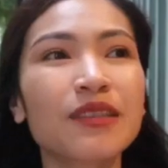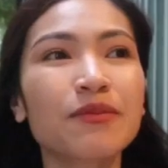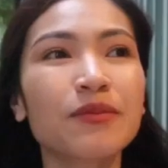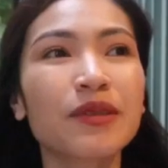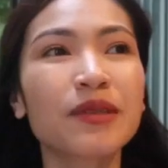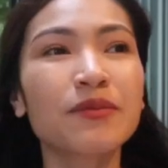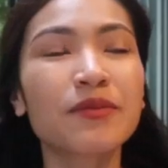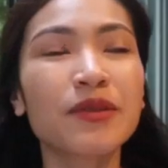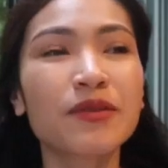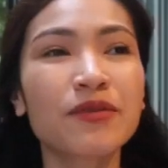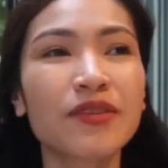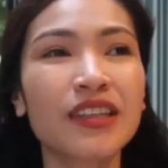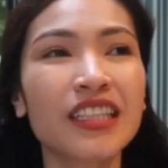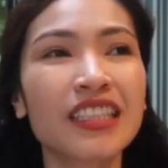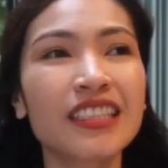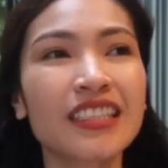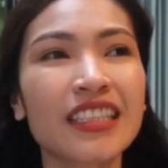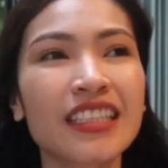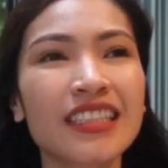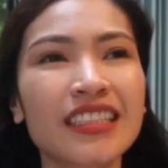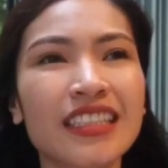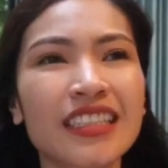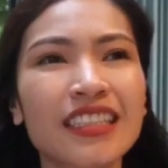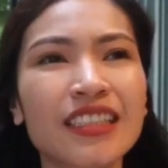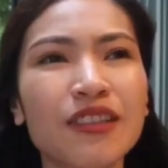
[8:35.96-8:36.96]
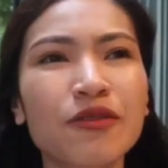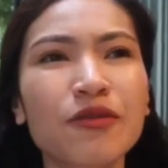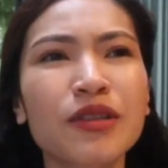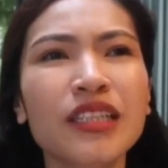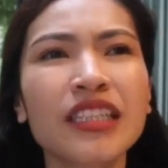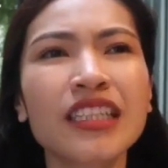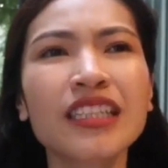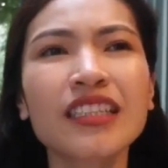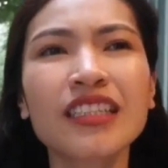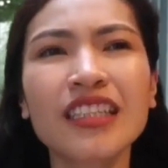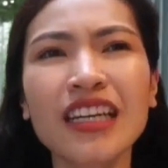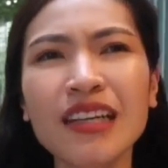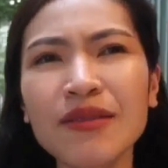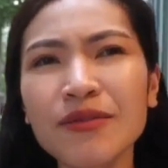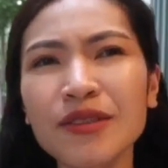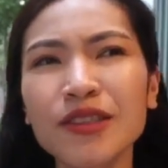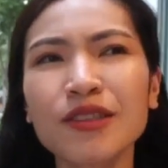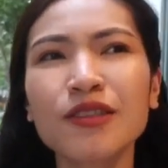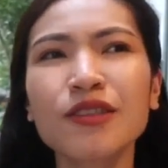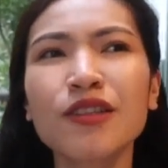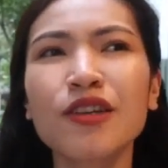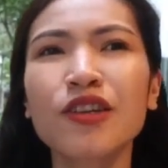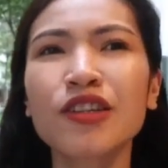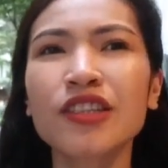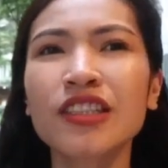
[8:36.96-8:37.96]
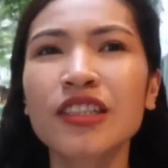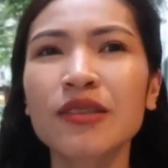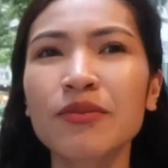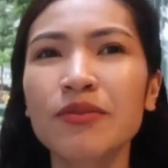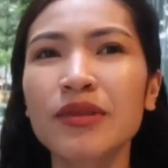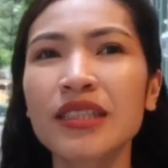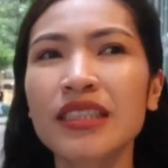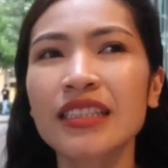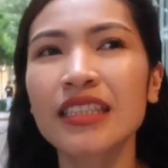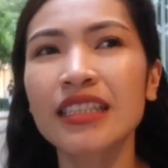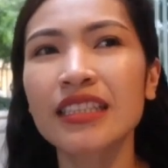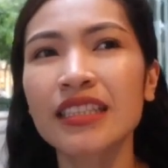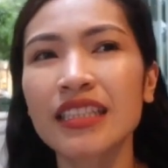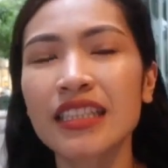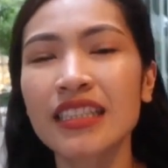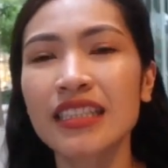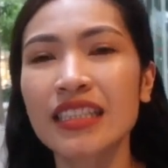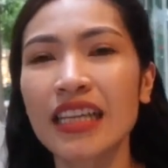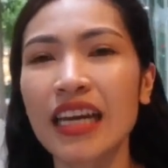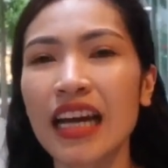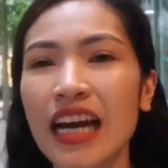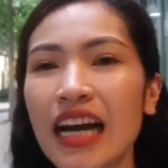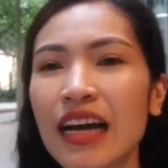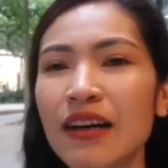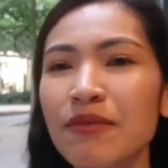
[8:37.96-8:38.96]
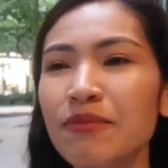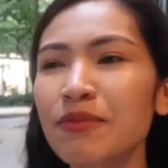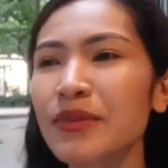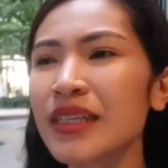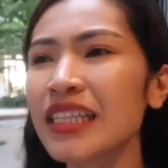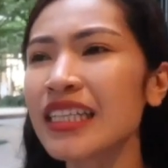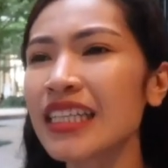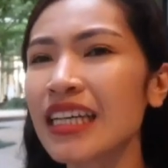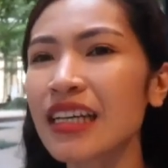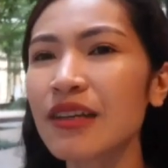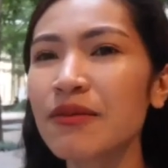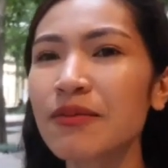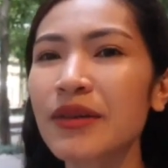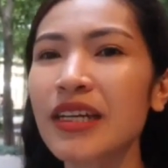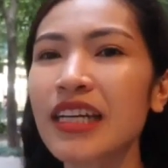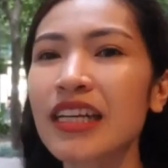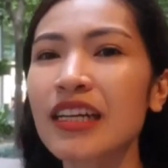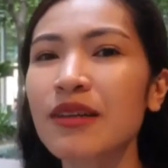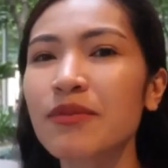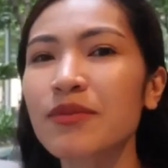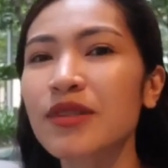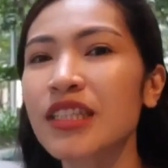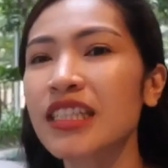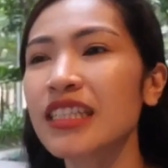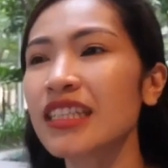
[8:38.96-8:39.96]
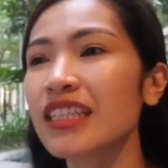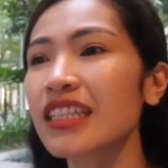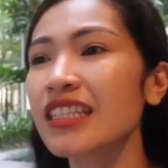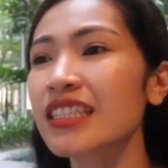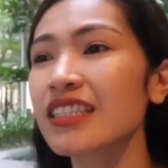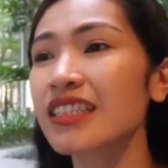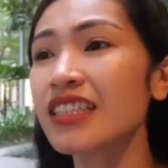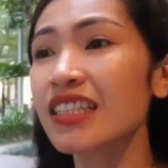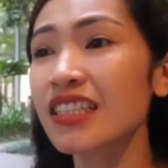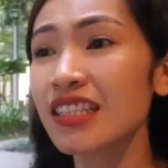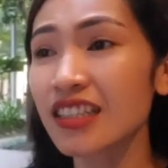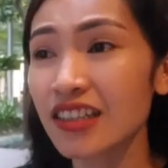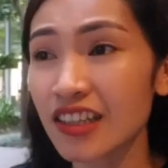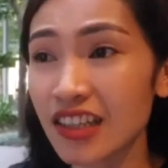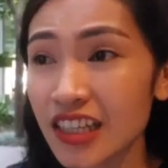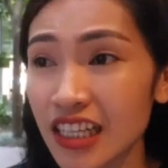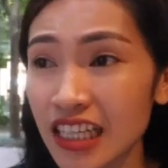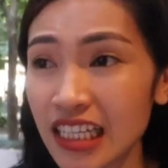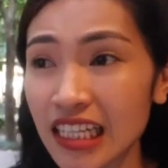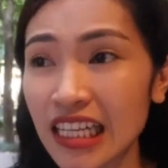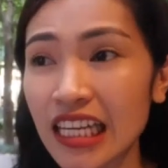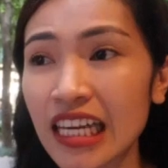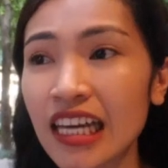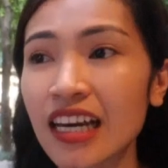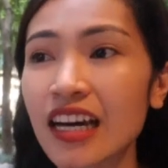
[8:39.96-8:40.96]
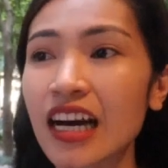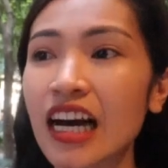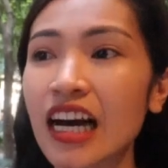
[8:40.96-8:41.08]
Sa pagpa-franchise kasi, when it comes to laundry business kasi, ang pinakamahirap dyan is the starting